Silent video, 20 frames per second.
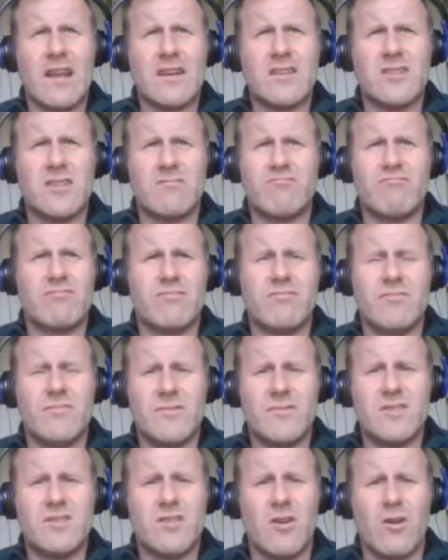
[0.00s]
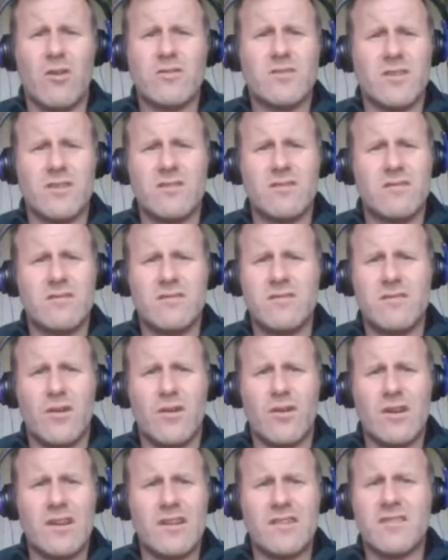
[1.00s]
actually talk to
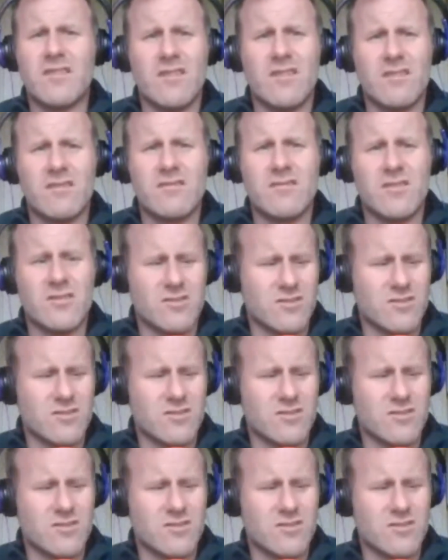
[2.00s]
or listen to.